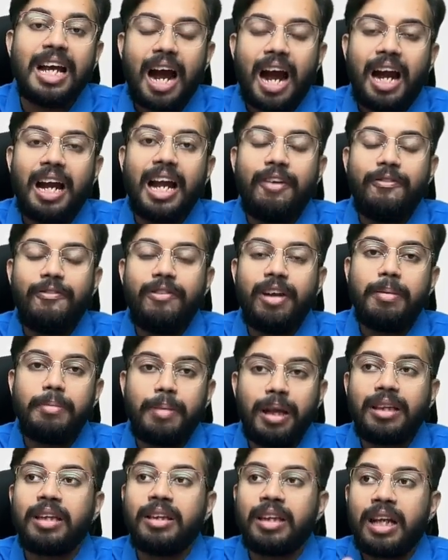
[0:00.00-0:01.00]
and every
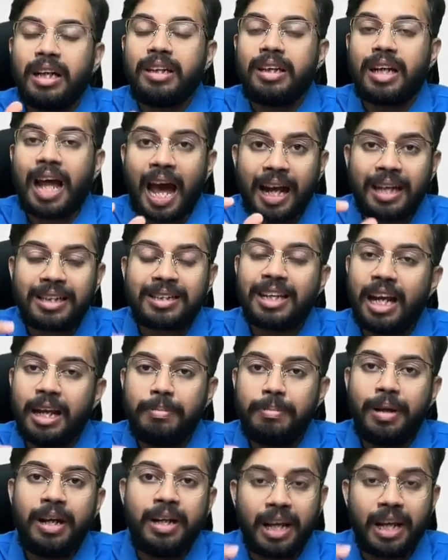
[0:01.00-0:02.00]
month the tax
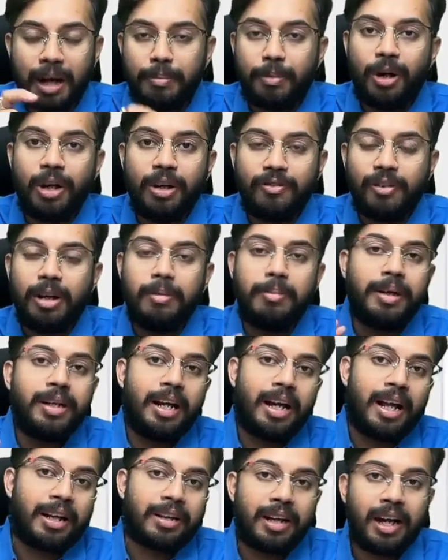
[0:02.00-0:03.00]
liability amount will be
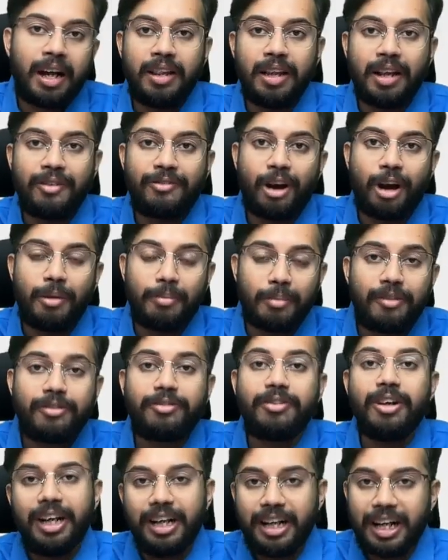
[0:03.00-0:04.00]
deducted in the form of
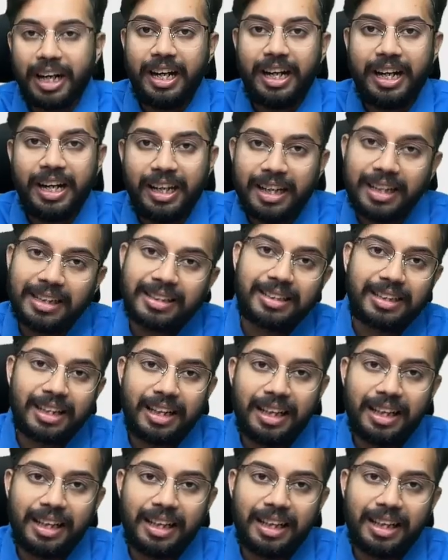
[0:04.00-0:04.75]
TDS.